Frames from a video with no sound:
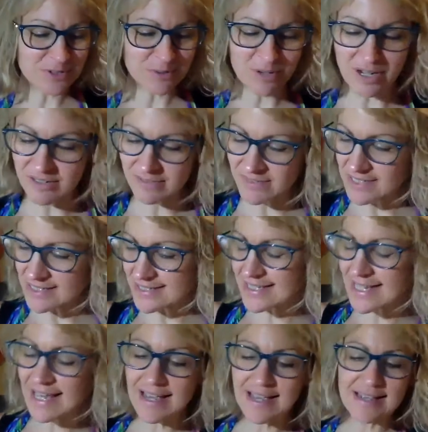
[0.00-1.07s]
you all of these
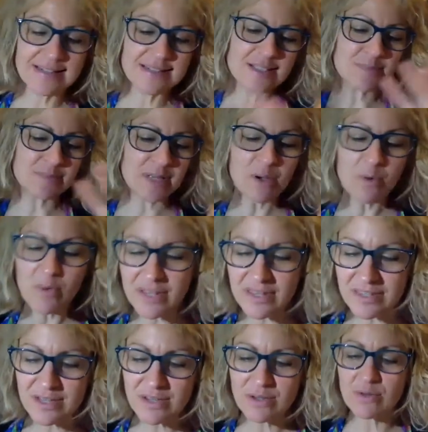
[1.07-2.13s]
things, be with
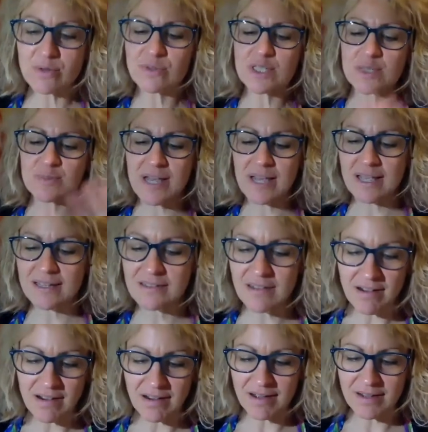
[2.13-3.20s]
you, spend
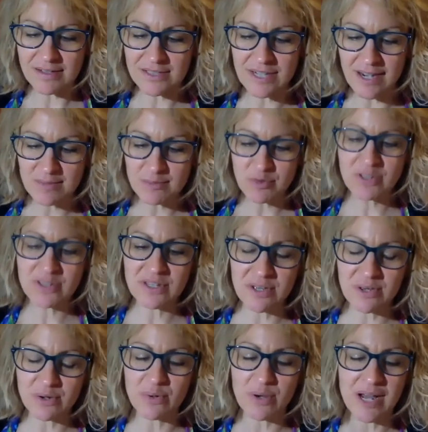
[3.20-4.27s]
uh, time with
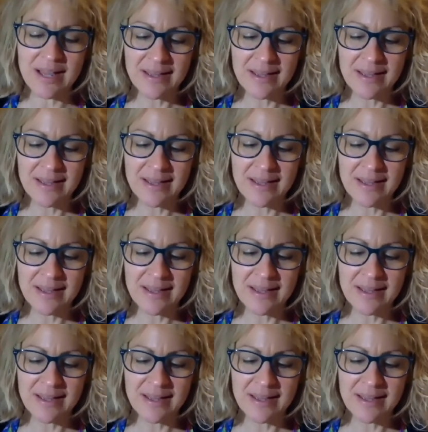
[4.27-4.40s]
you.